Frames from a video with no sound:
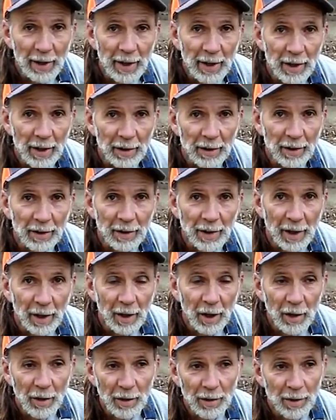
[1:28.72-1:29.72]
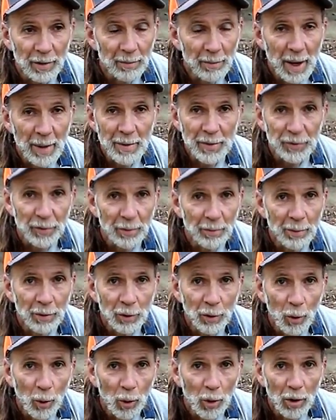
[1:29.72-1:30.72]
in it, other than maybe some
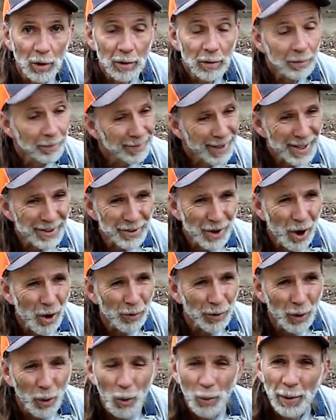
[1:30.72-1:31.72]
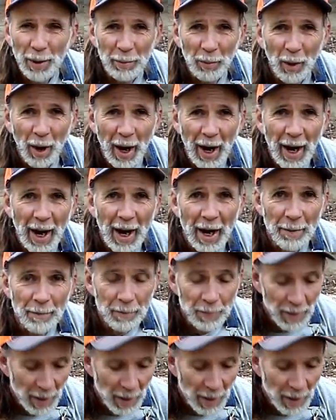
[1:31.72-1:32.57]
manure, that's all the old people had.